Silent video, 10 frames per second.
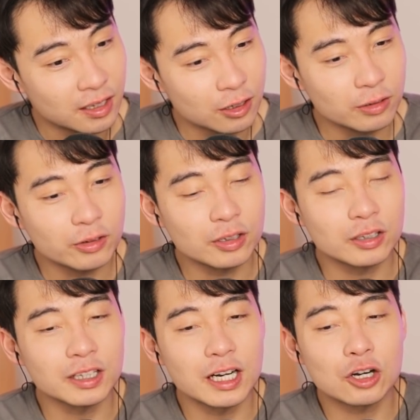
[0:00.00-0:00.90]
like,
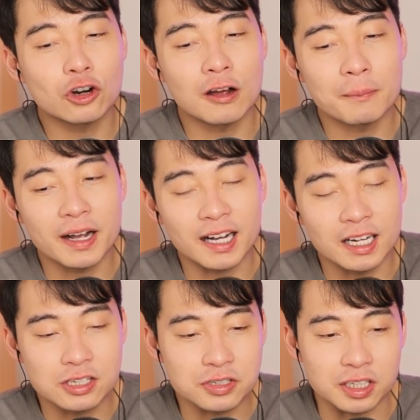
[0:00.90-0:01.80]
you didn't grow in my
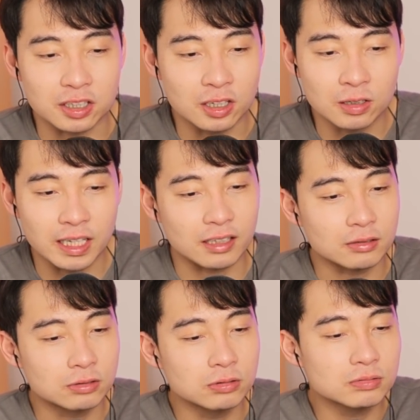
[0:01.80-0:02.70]
country, you know? Like,
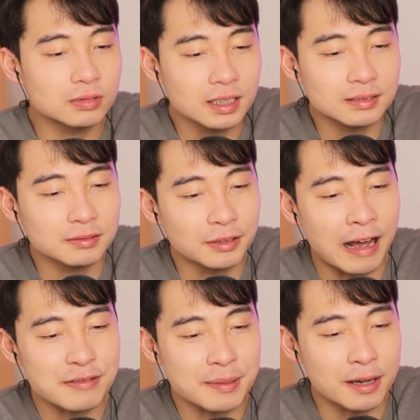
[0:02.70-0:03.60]
yeah. Like have some